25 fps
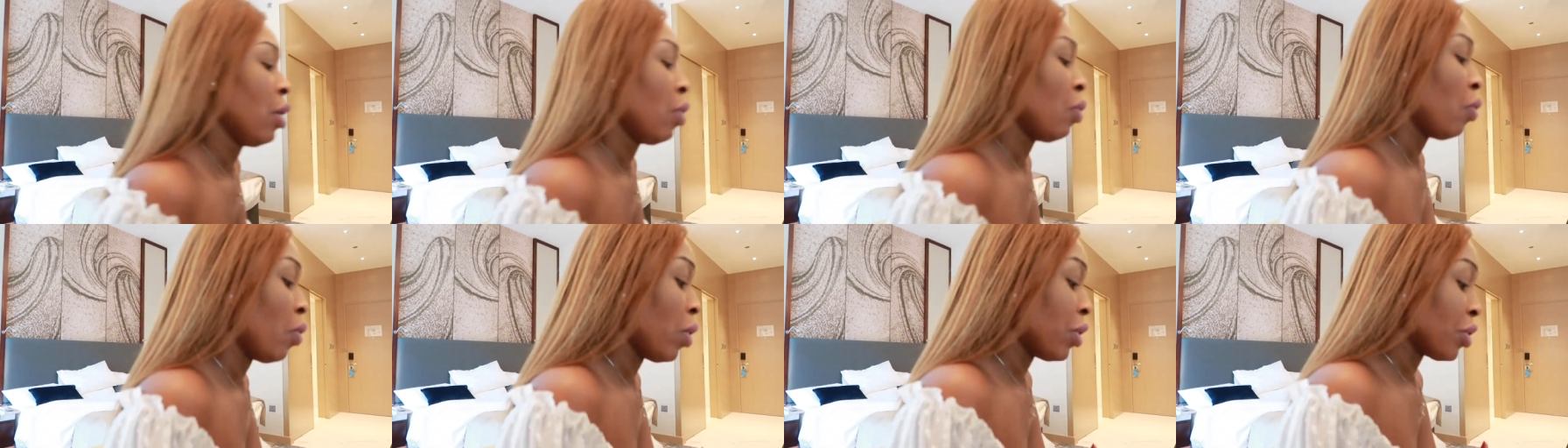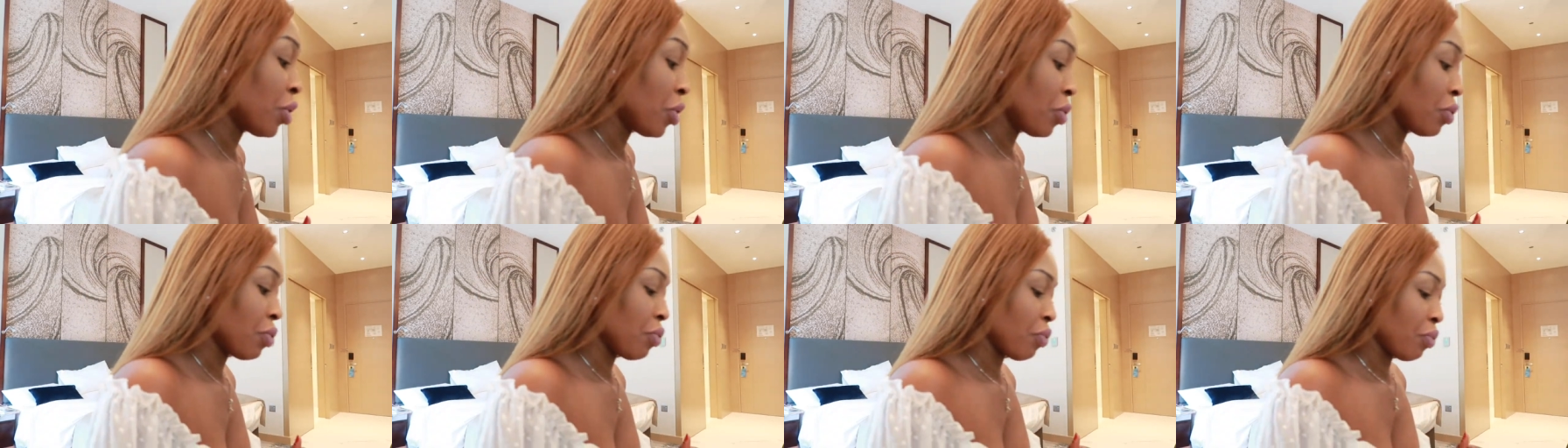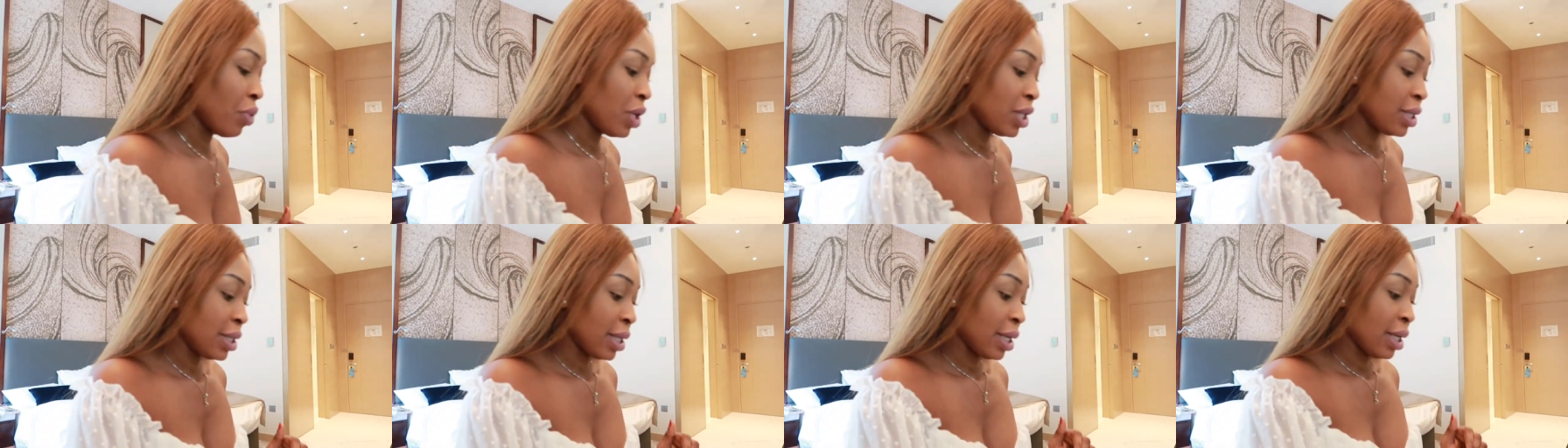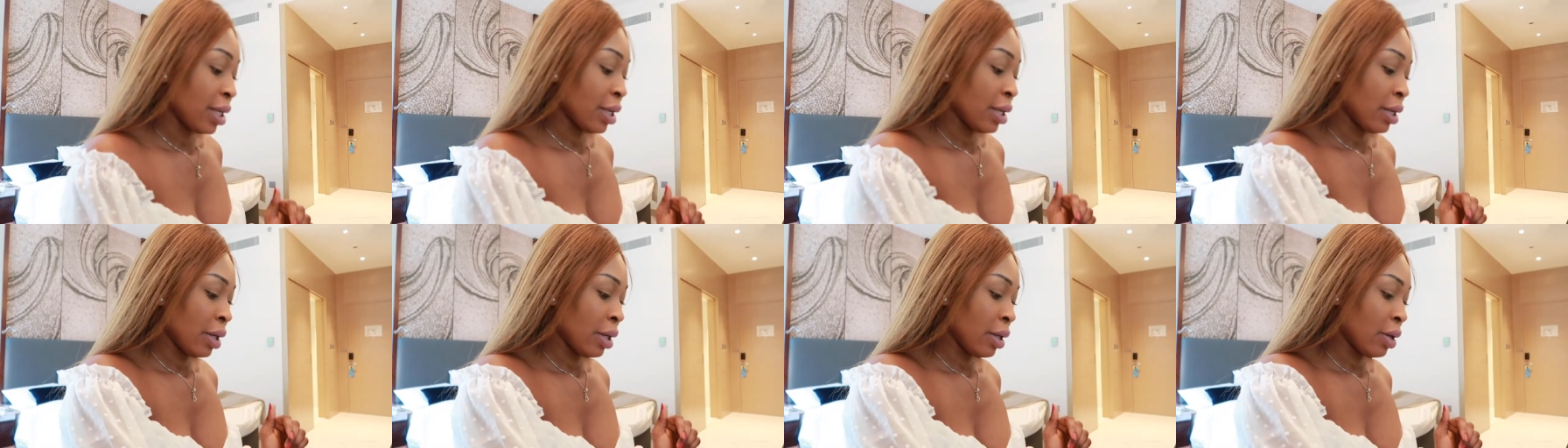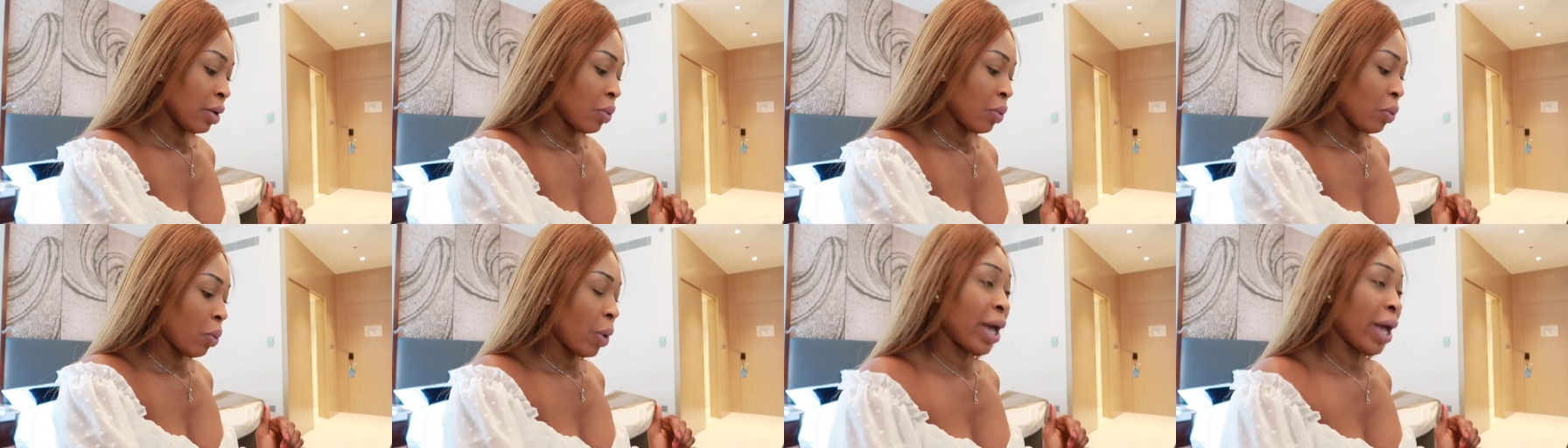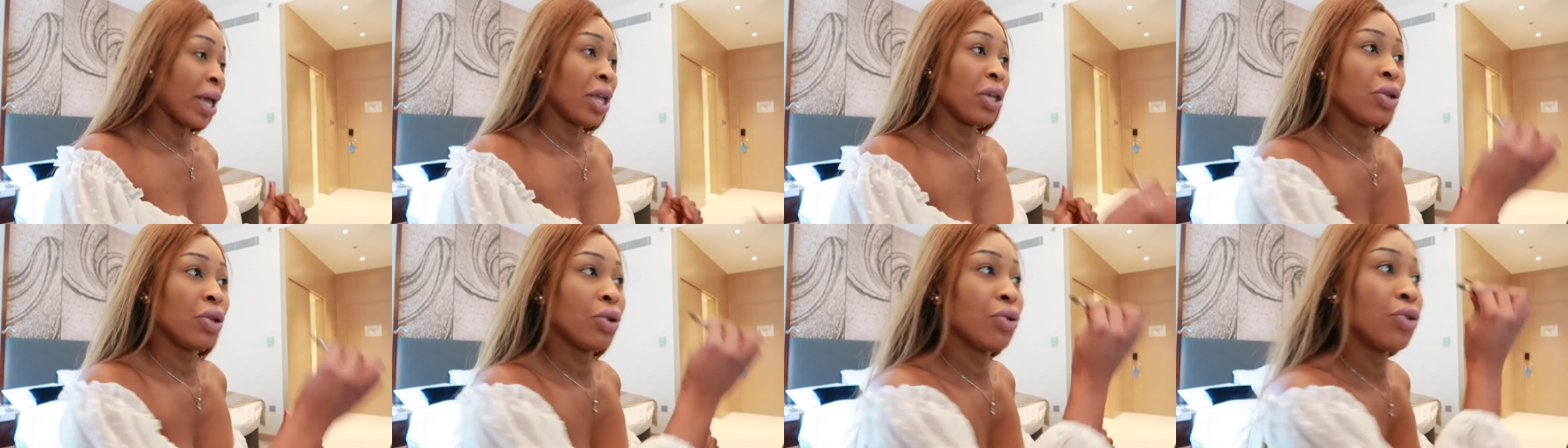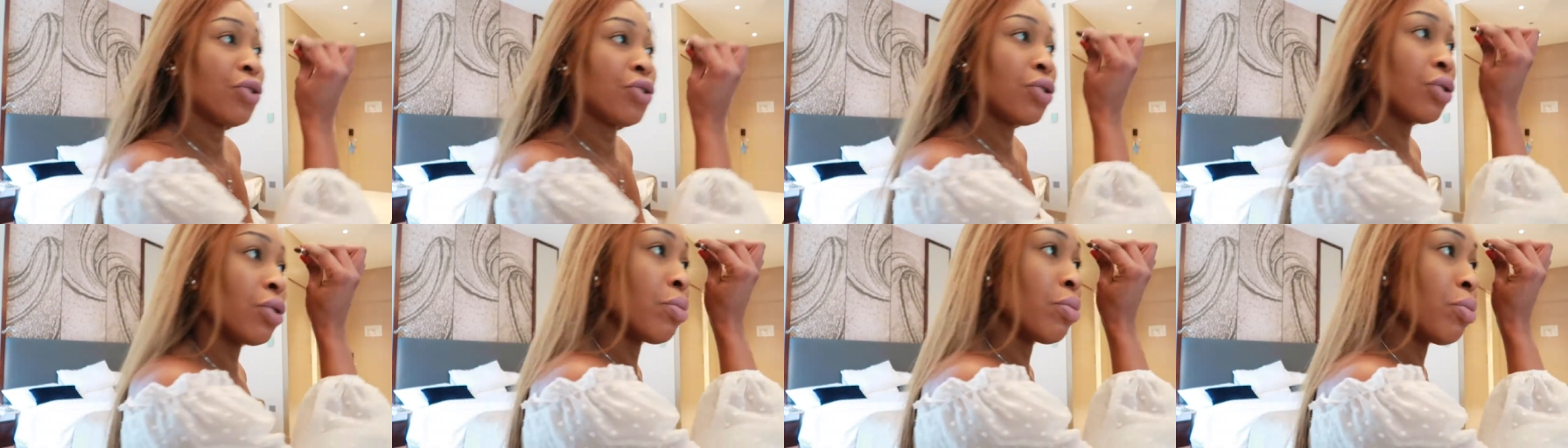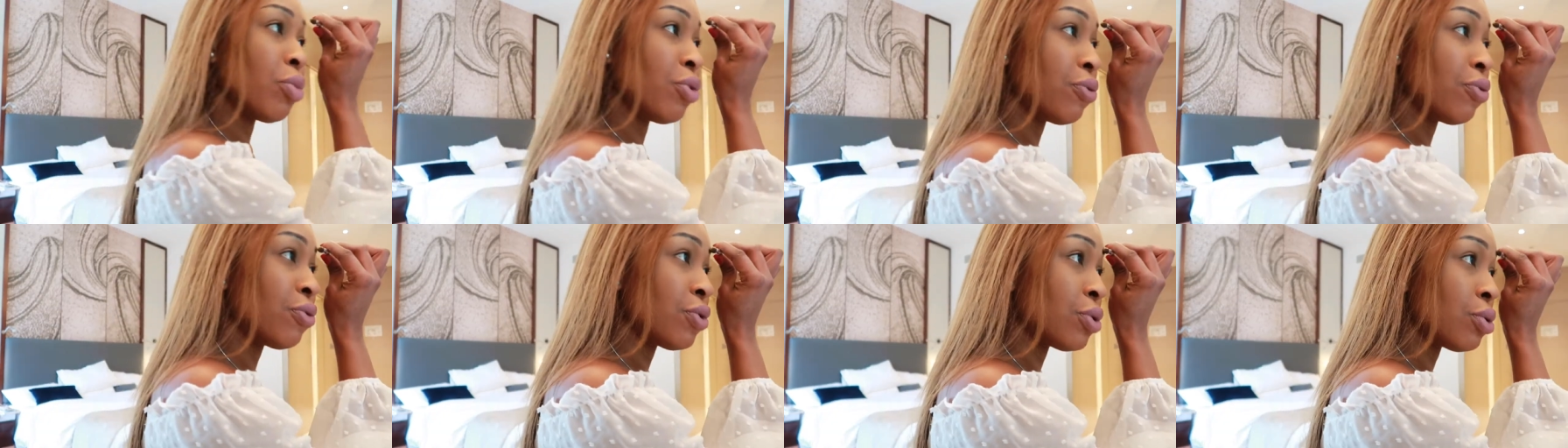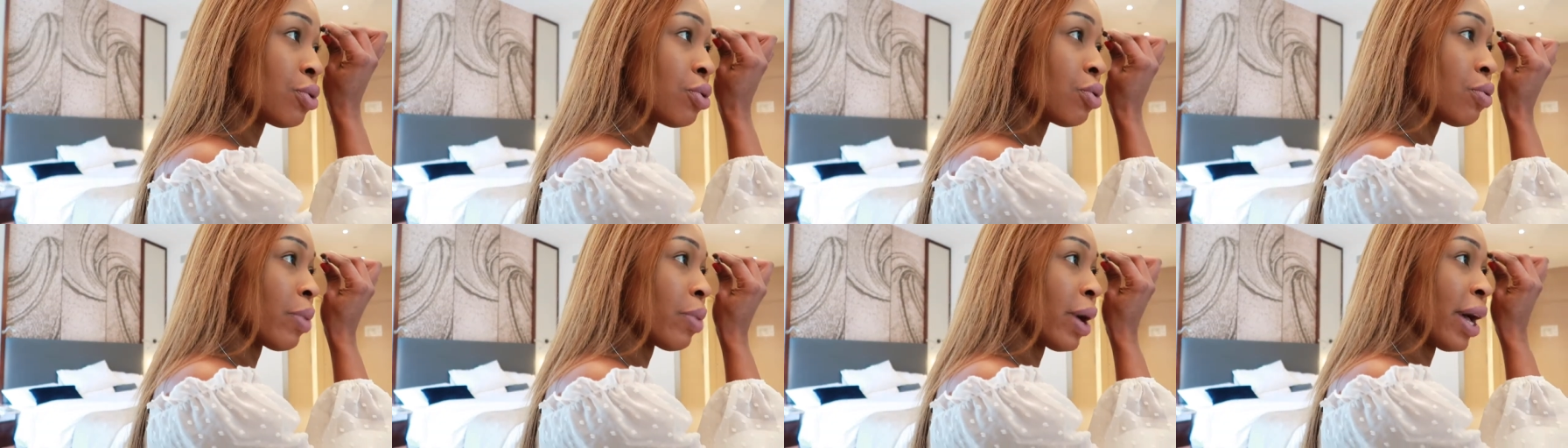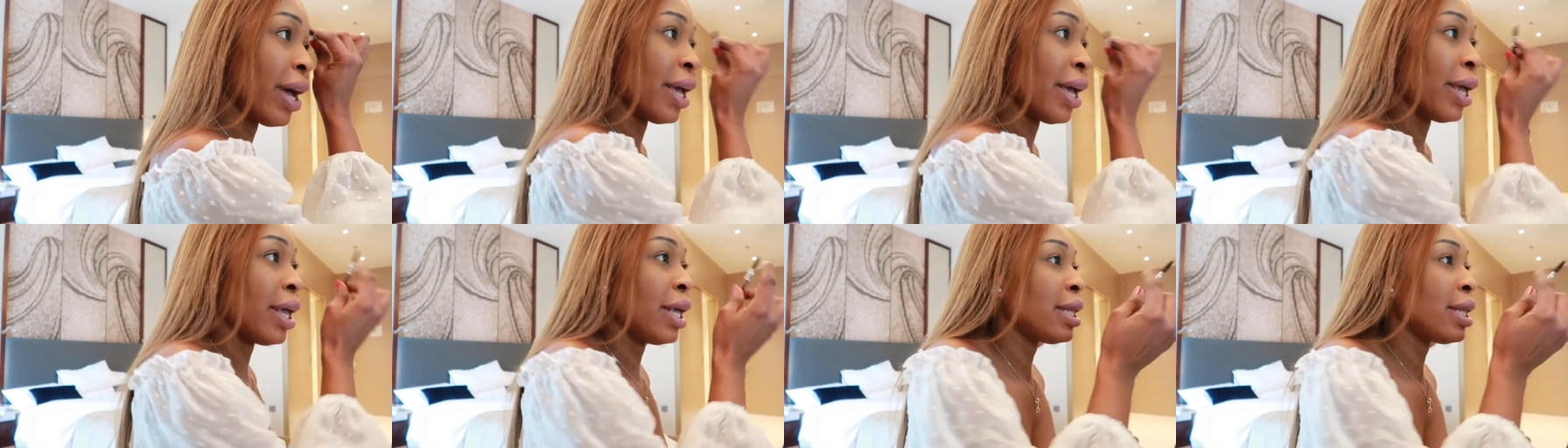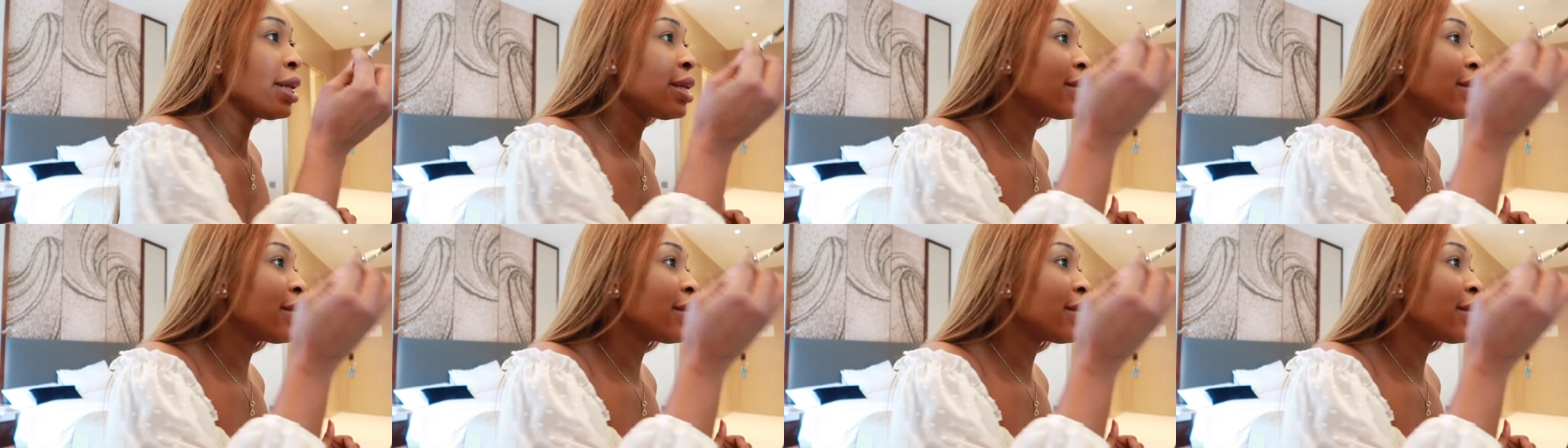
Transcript: one good reason why you should move to Dubai. It